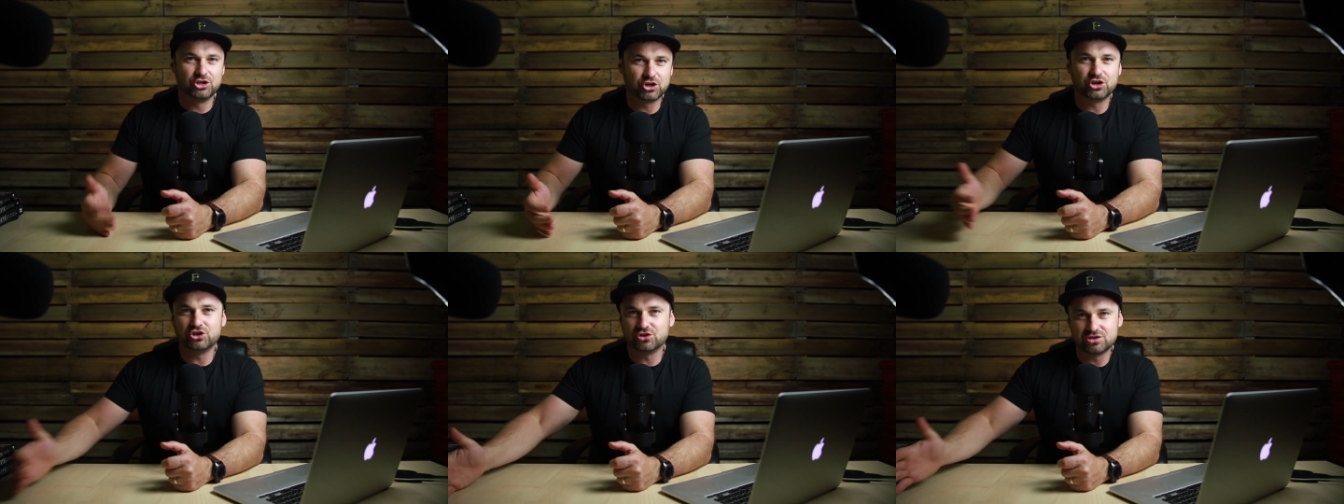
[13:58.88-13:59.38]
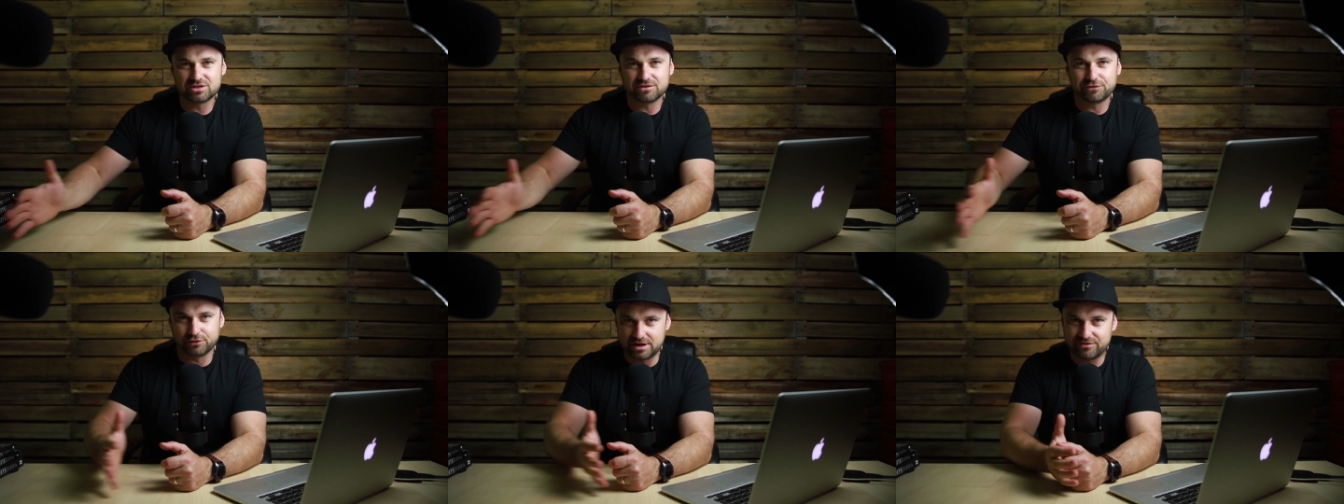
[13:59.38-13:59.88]
You're going to use it
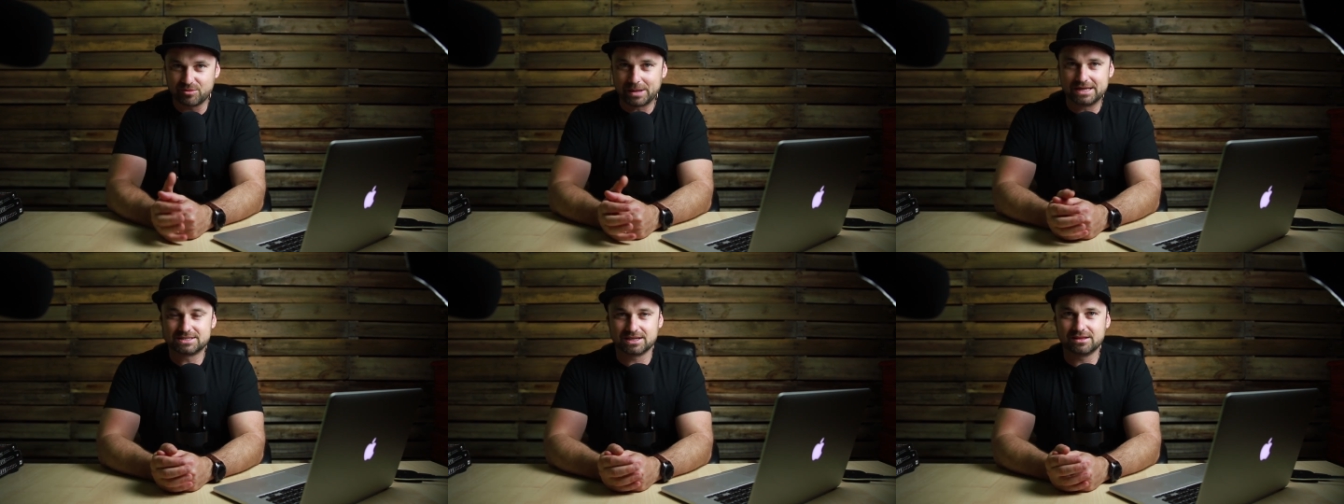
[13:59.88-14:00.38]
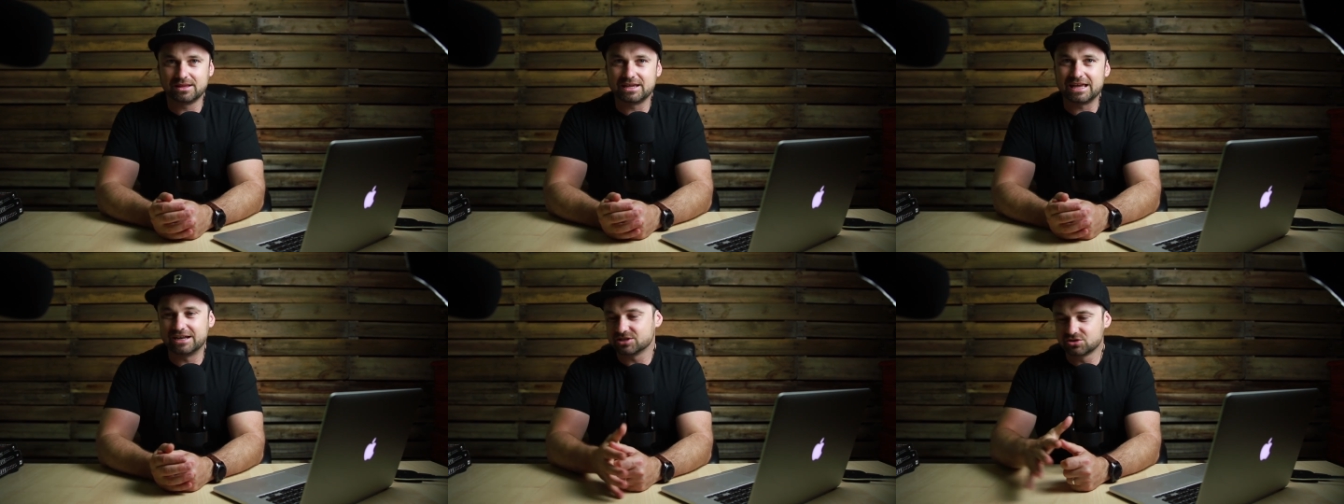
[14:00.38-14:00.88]
forever
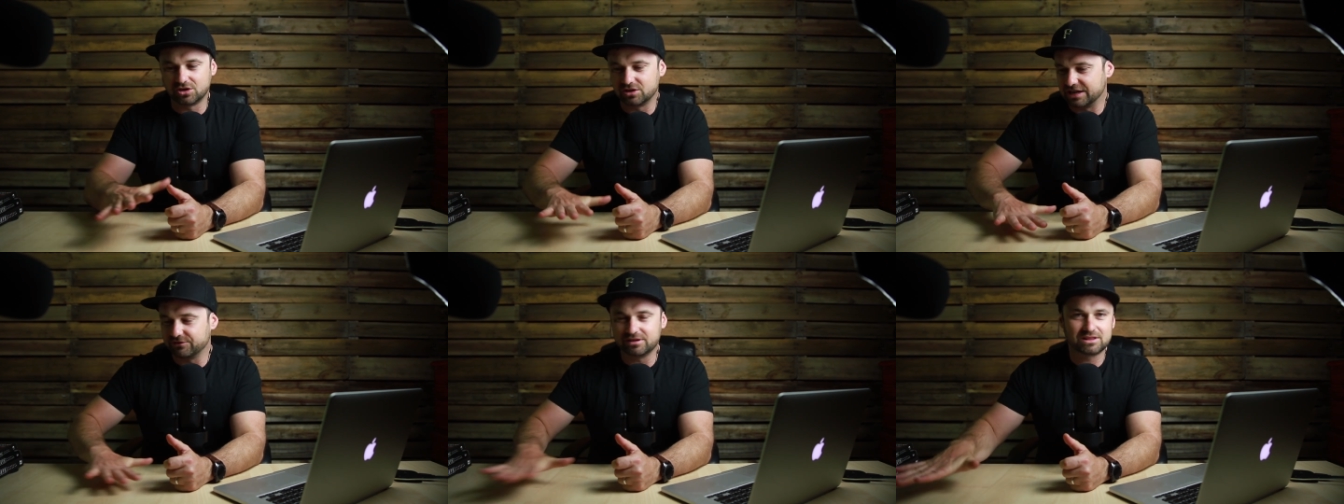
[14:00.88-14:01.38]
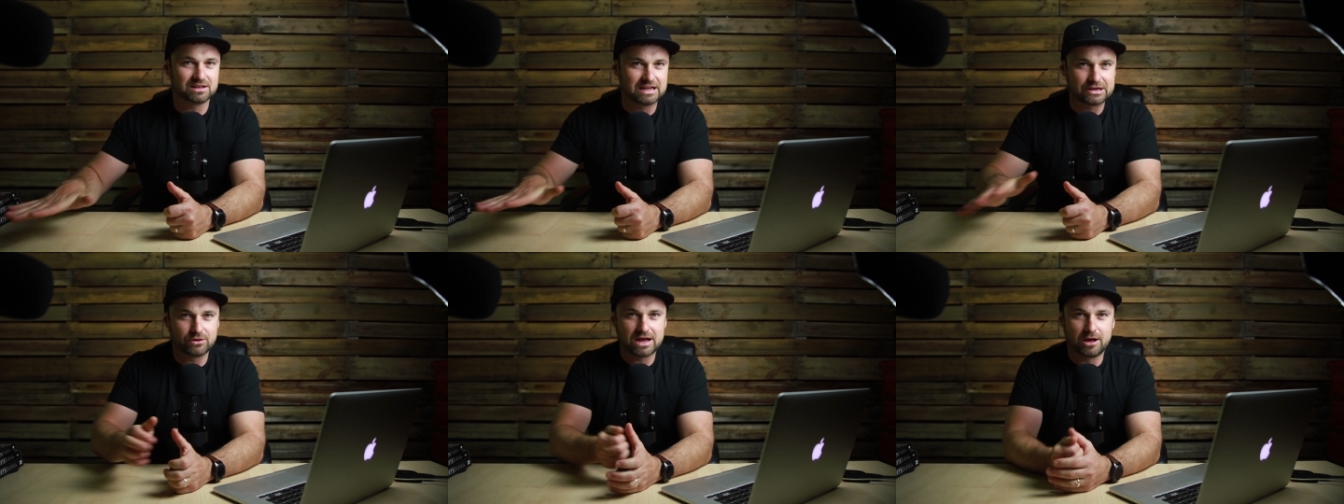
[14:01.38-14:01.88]
basically. And it's got everything
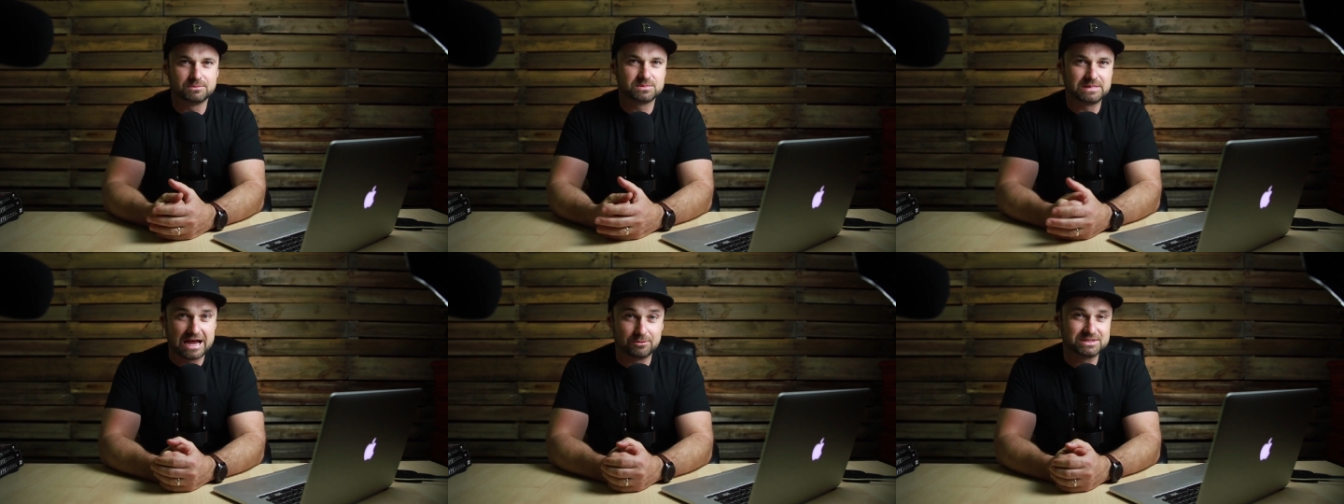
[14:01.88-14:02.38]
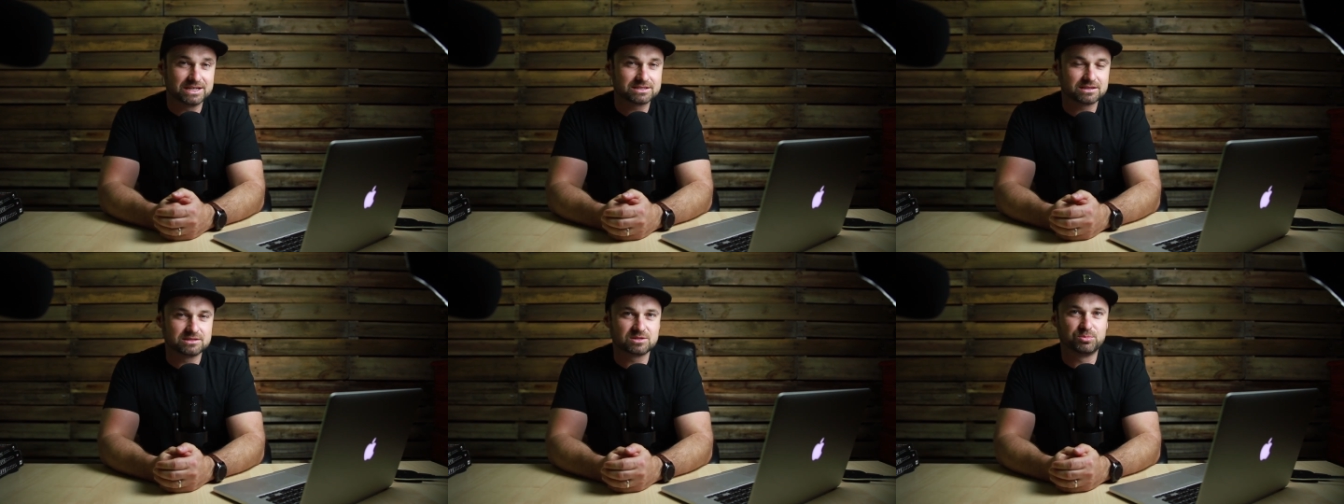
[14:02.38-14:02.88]
like your help, help
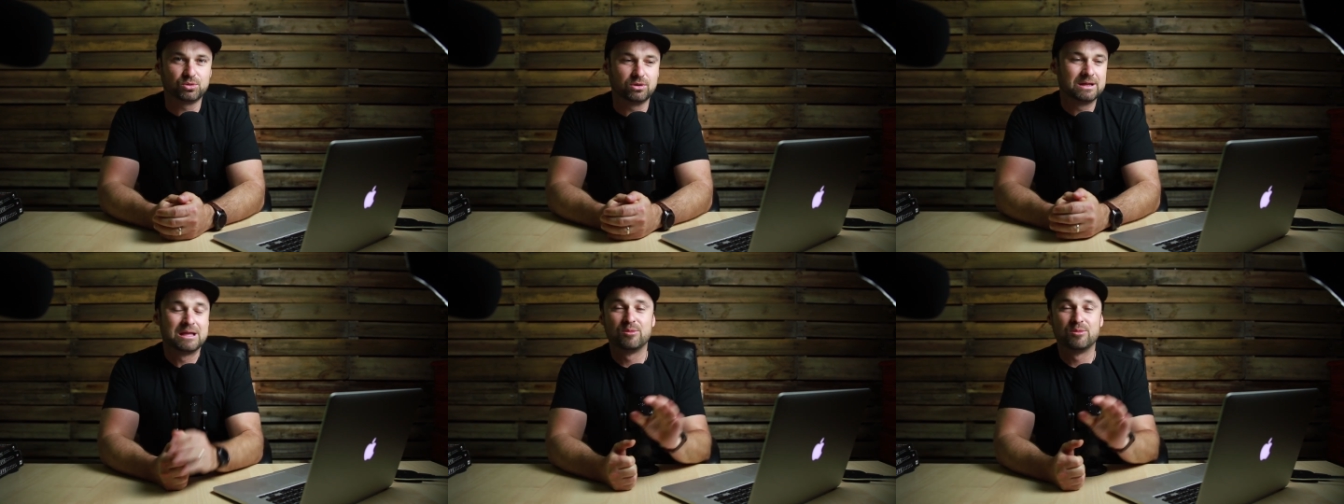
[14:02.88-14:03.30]
desk and support.